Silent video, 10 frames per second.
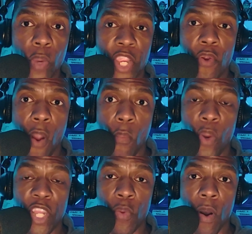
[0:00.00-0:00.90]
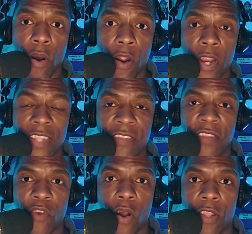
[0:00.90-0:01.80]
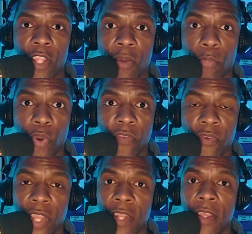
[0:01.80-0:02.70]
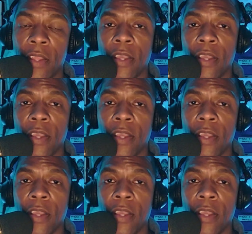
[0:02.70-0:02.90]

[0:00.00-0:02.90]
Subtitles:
you are instead of calling your boyfriend,